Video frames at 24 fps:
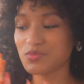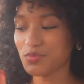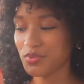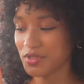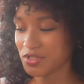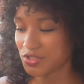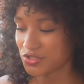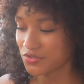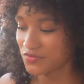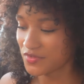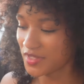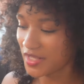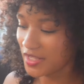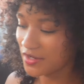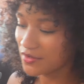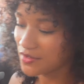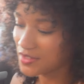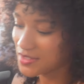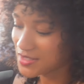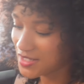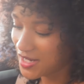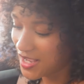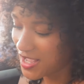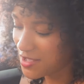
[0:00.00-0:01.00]
bunch of
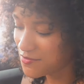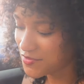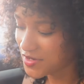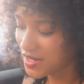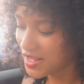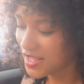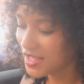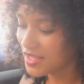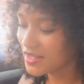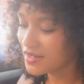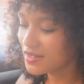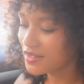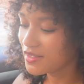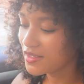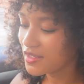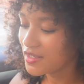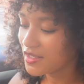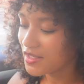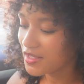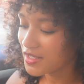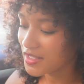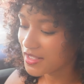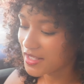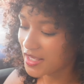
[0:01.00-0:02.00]
carrots, and I haven't had
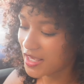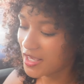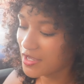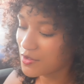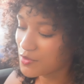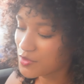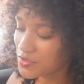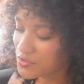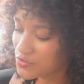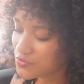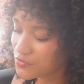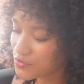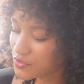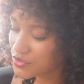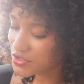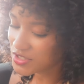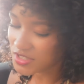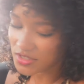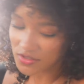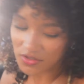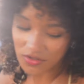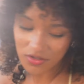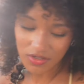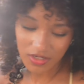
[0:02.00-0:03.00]
carrots for
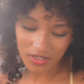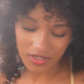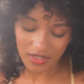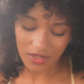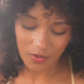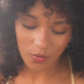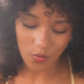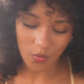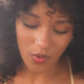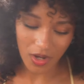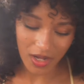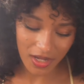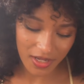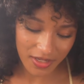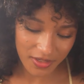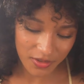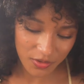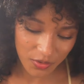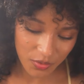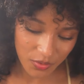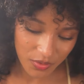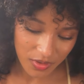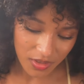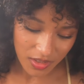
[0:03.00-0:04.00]
dinner in a
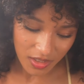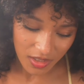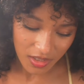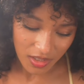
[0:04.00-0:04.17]
while.